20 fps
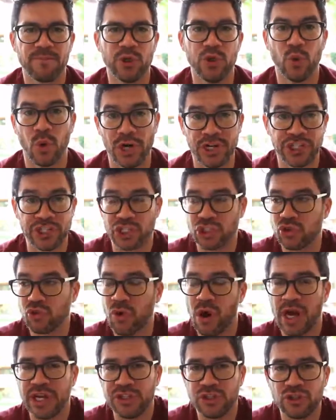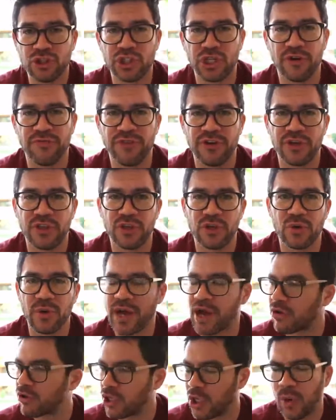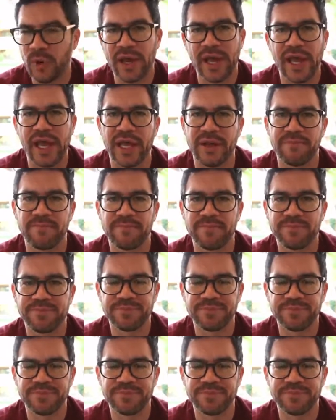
You want to just grind yourself into the ground? Go ahead.